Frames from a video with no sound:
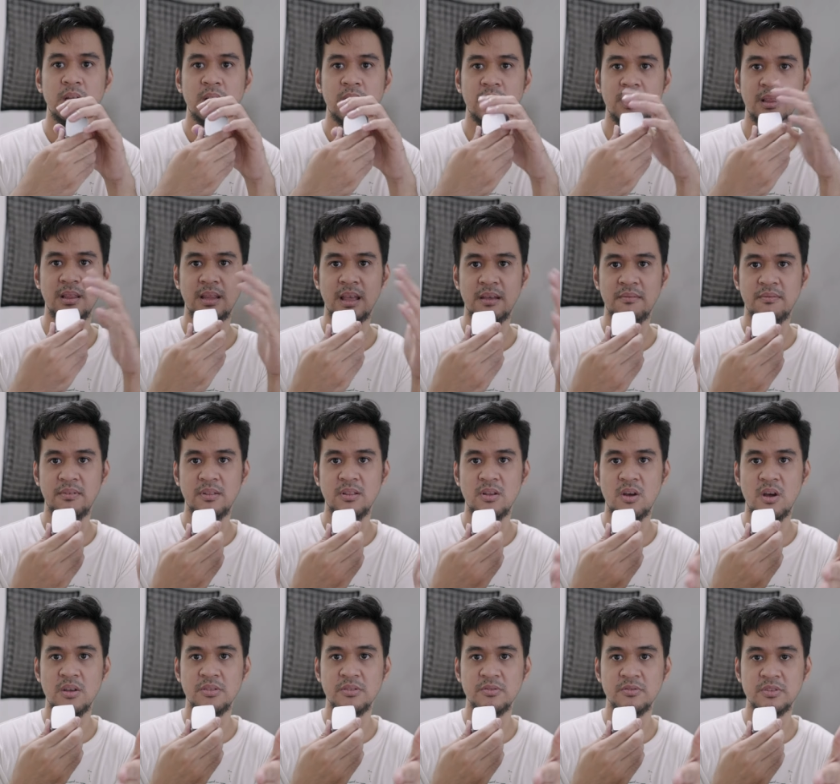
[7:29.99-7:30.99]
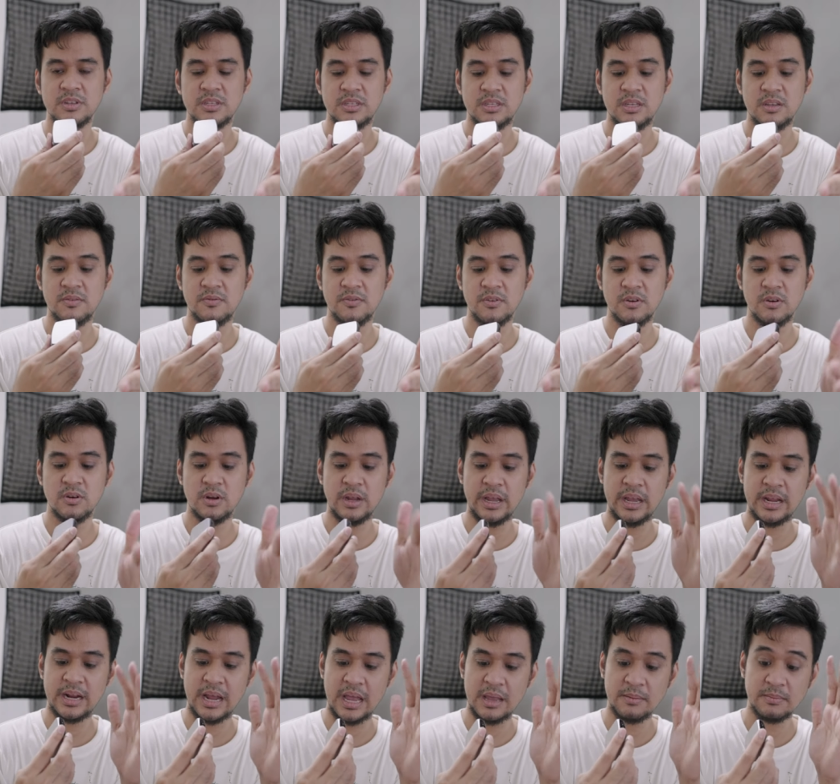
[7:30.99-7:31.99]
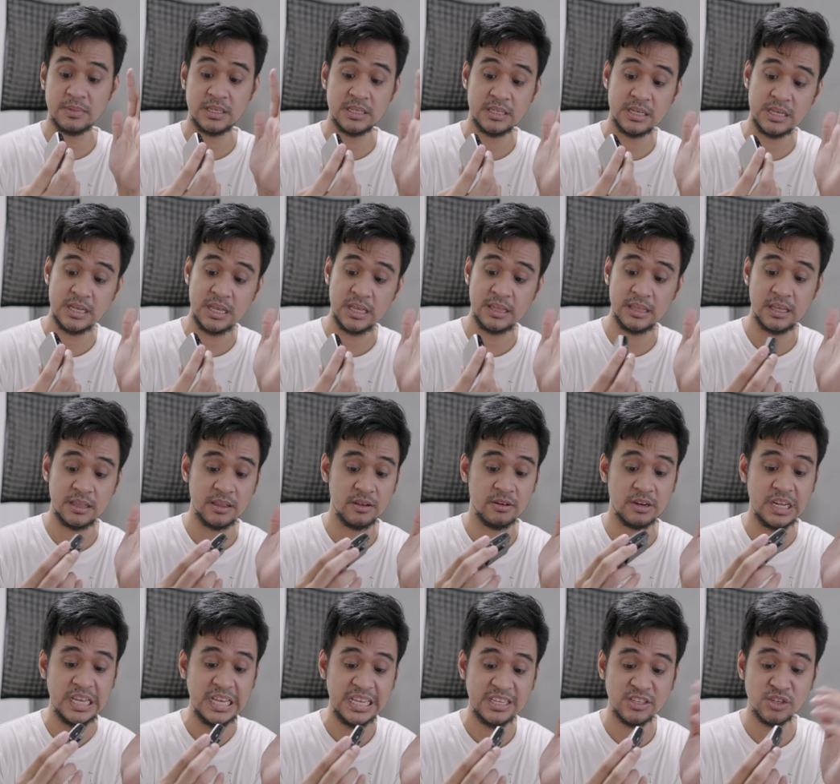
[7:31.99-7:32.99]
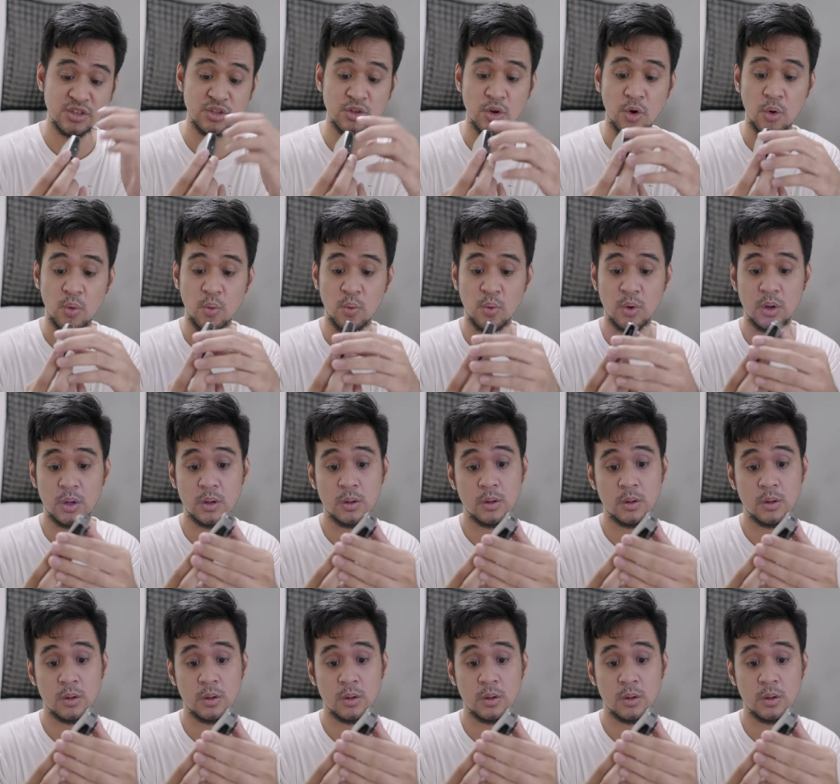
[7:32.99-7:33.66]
level on the receiver, and I'm seeing that there is no